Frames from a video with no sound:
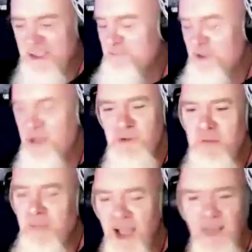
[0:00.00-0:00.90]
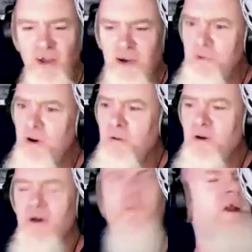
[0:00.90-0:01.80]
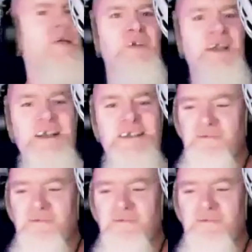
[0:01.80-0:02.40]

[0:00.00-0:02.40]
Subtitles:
But it was on my lock. I went, oh, whatever it is.